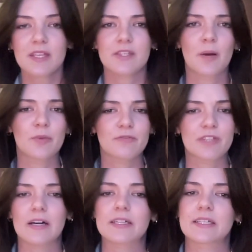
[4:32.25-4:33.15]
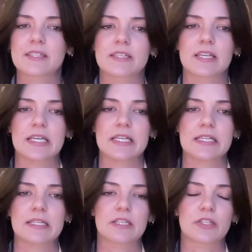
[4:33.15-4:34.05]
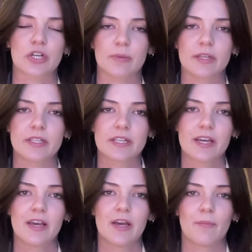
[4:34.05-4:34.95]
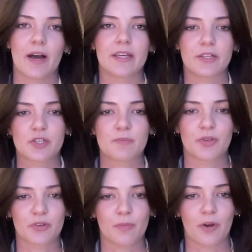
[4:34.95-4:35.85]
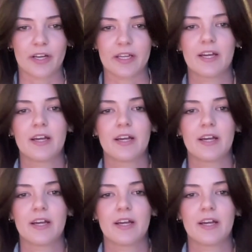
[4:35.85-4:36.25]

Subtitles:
The number of delegates is determined by each political party